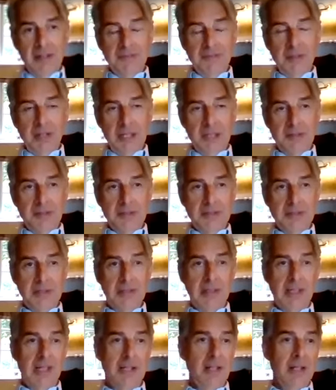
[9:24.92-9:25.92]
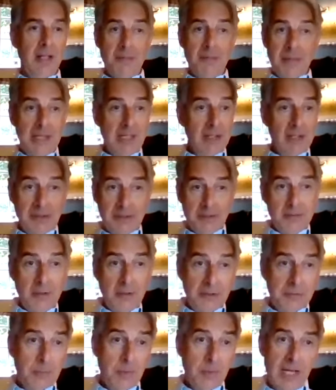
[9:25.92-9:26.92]
very interesting, Claire. I mean,
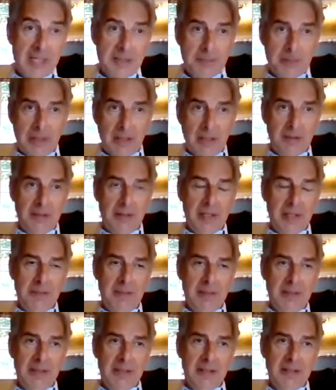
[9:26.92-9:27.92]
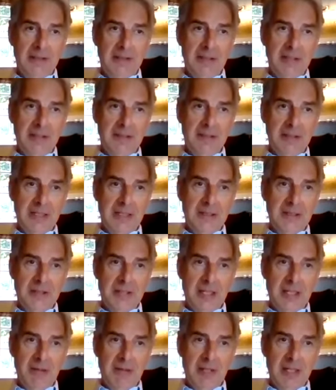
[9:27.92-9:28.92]
transport has been a theme in this
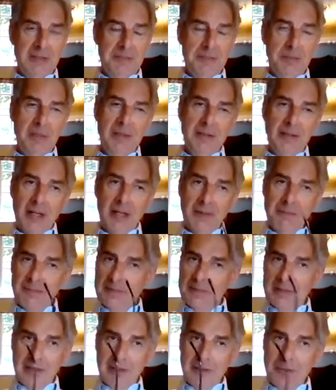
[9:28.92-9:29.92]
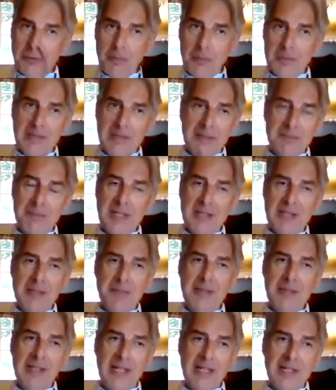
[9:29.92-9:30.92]
series, but I'm enormously impressed. I
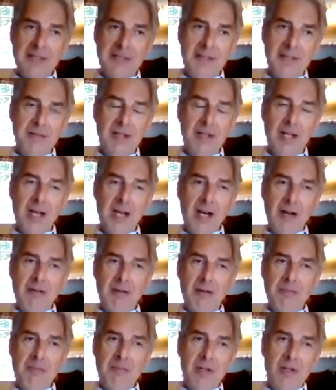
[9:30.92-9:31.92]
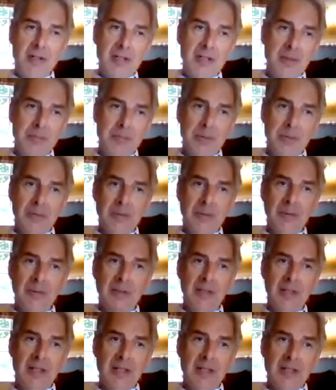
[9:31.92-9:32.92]
mean, that is a
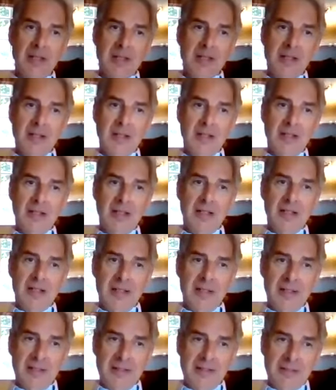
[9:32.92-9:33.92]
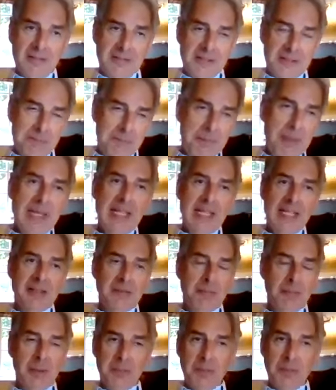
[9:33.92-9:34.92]
remarkable
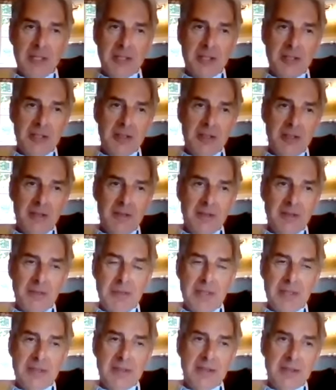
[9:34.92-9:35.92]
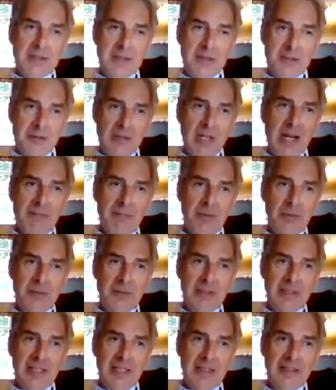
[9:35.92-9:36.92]
speed with which the business has travelled
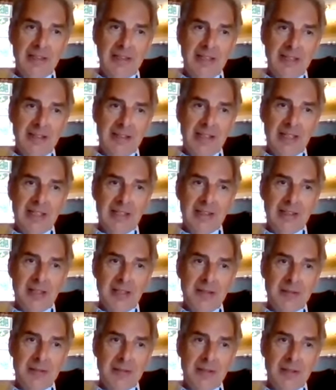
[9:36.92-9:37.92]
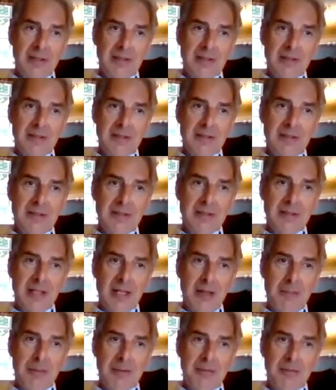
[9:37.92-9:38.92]
in getting those sites
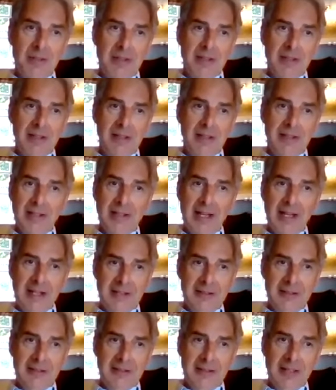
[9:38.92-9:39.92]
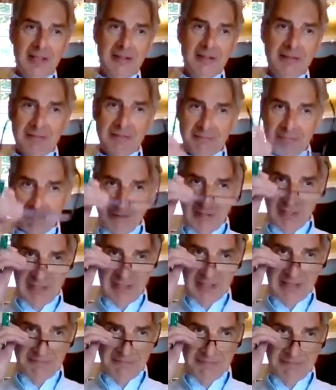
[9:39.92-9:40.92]
up and running again, and
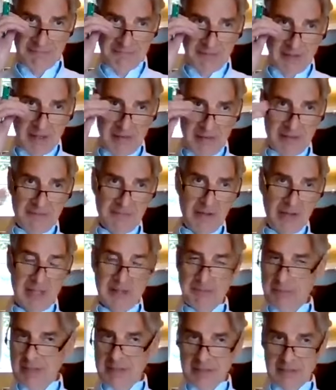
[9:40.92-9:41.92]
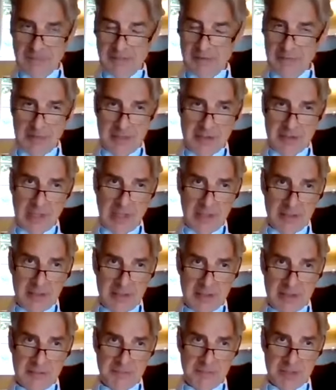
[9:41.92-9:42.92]
really very, very impressive. I mean, the
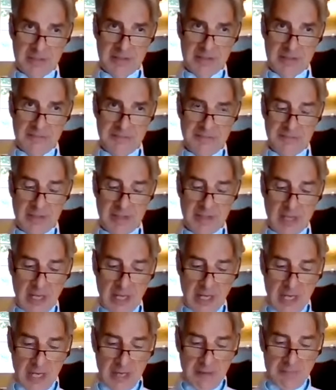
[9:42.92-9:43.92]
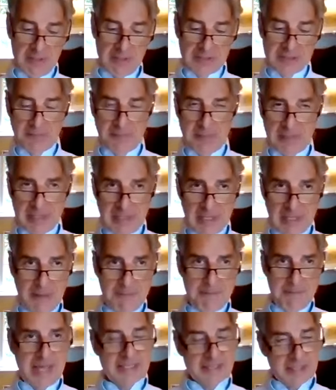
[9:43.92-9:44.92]
challenges must have been
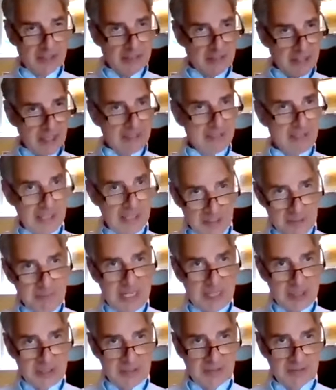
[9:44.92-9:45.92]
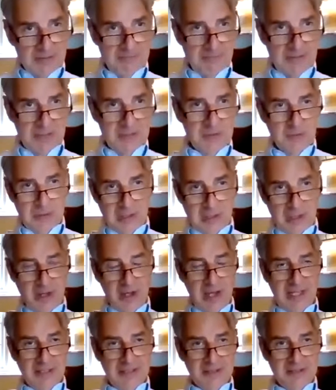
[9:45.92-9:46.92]
immense. I'd like, you mentioned that your
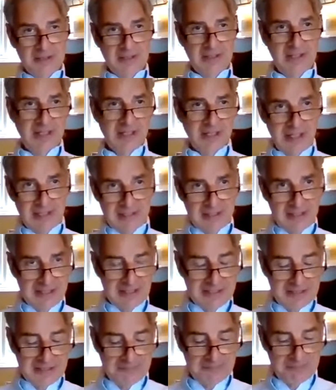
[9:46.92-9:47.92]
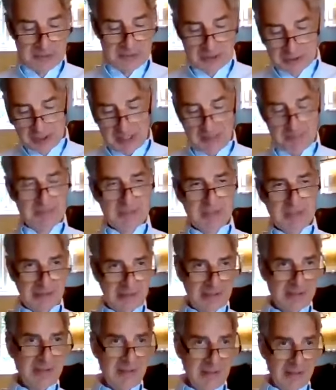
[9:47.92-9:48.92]
clients, and I'd like to jump to the
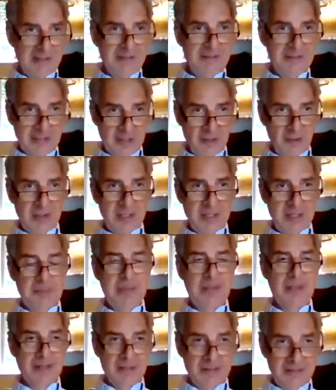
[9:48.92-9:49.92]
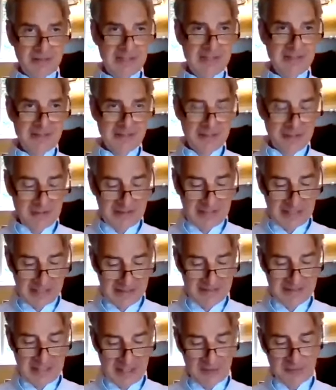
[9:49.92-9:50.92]
client, the occupier,
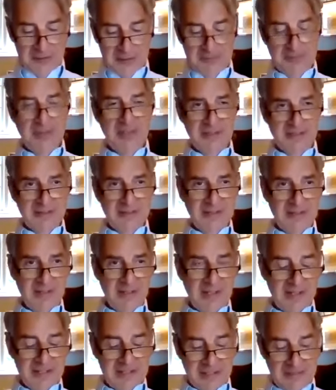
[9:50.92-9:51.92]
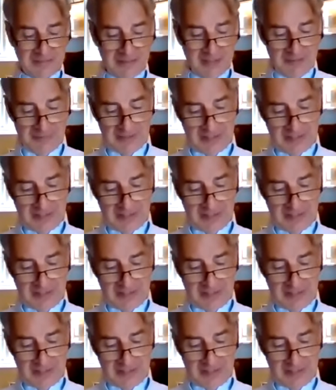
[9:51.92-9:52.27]
the ultimate client of